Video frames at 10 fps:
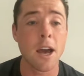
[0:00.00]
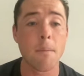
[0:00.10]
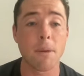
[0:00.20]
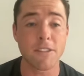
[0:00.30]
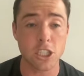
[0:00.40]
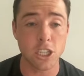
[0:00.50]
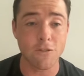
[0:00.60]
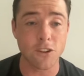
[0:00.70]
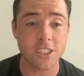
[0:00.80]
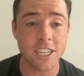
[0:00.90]
But if you
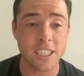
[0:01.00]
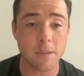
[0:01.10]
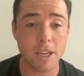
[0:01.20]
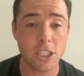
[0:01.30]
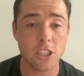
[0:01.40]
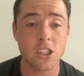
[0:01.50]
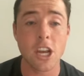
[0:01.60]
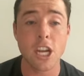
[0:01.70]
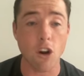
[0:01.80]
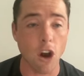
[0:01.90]
shoot for 60 pitches,
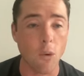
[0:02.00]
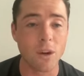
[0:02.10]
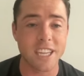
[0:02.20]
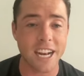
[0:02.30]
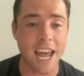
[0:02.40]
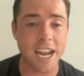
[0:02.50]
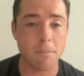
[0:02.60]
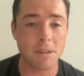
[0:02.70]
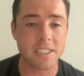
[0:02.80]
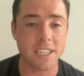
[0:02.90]
you're always going to end
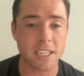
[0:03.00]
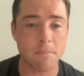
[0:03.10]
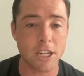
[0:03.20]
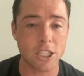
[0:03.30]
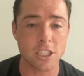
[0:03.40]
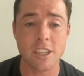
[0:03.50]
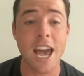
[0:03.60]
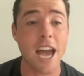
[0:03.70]
up at 60 pitches,